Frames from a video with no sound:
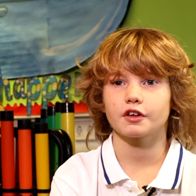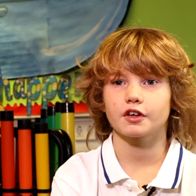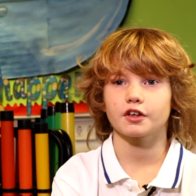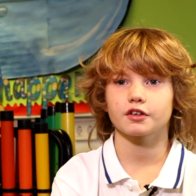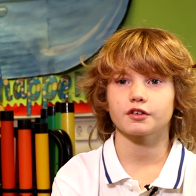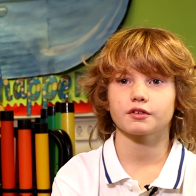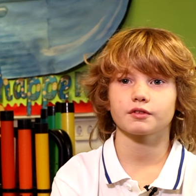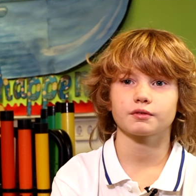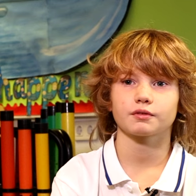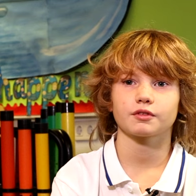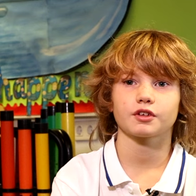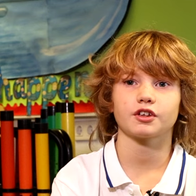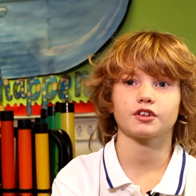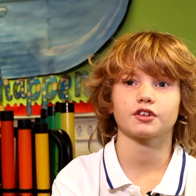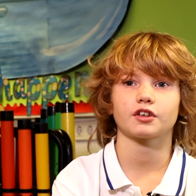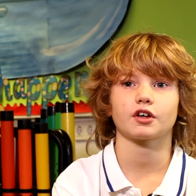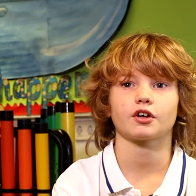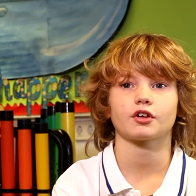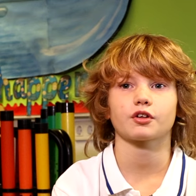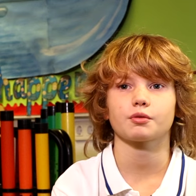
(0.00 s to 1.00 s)
then he
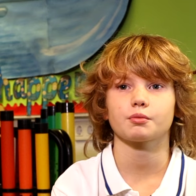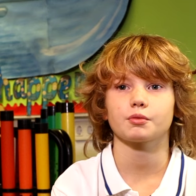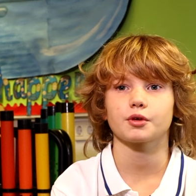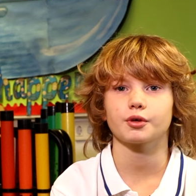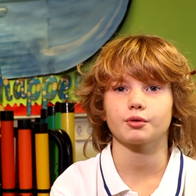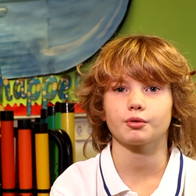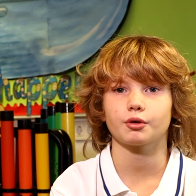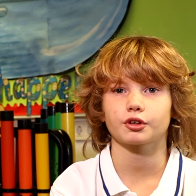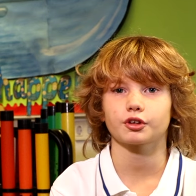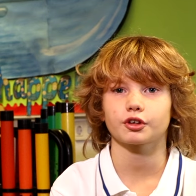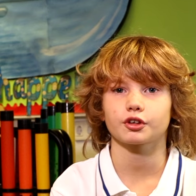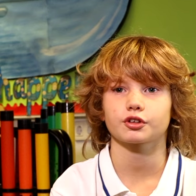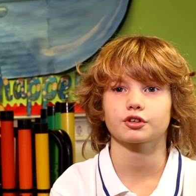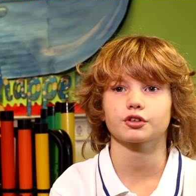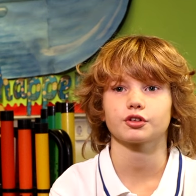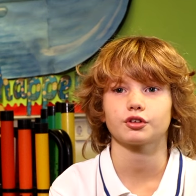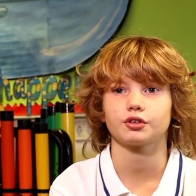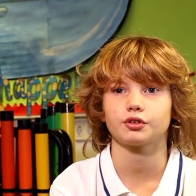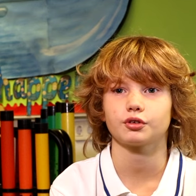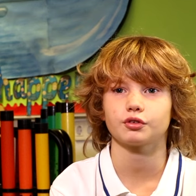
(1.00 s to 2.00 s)
tells me what I
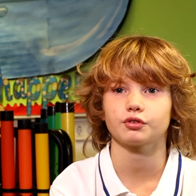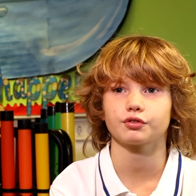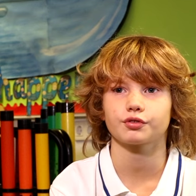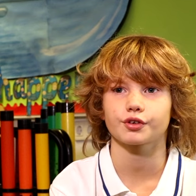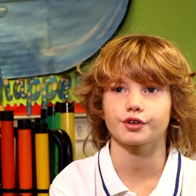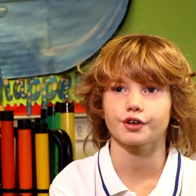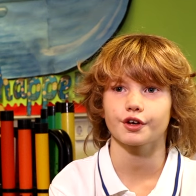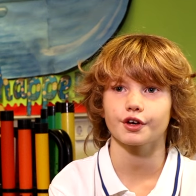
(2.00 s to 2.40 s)
should do for